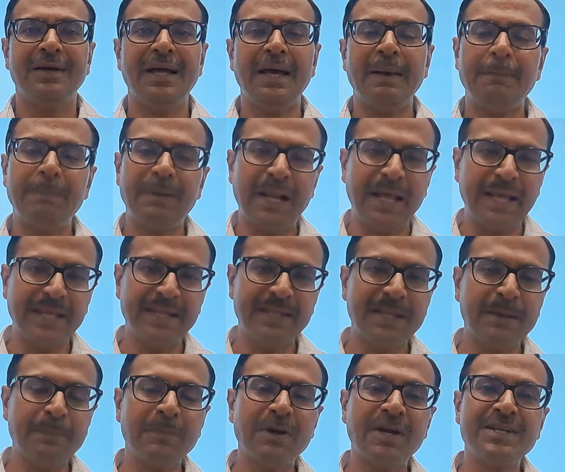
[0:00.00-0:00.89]
applying
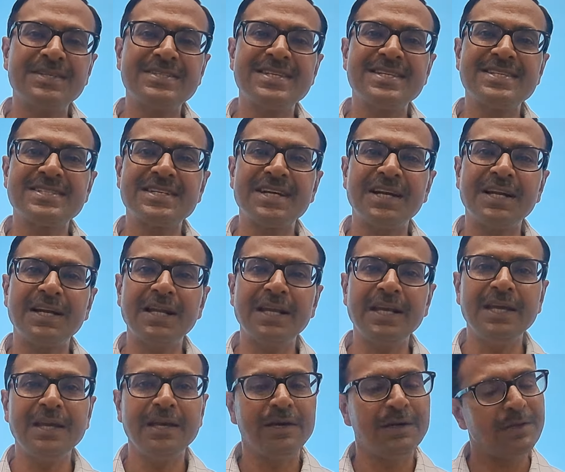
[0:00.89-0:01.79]
them
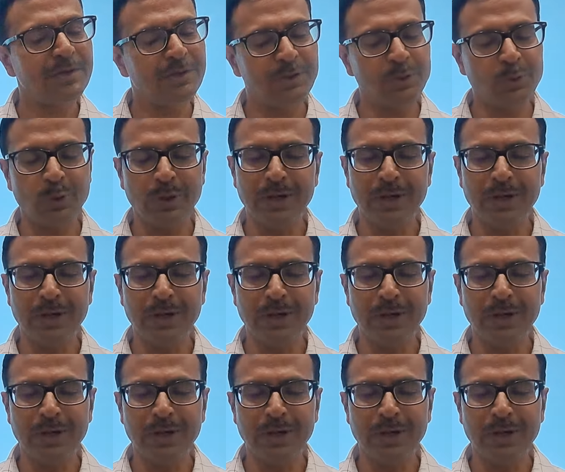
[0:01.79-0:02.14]
consistently, you